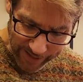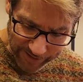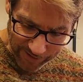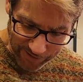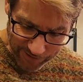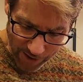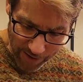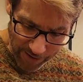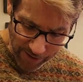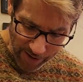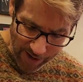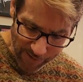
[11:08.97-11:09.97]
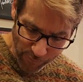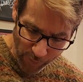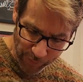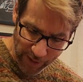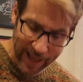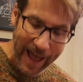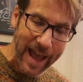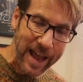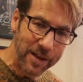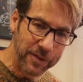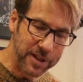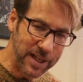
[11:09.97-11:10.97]
like to start it off with the A
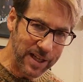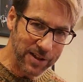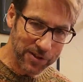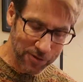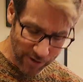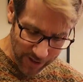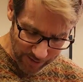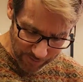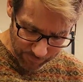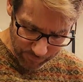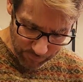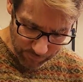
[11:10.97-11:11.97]
and D string.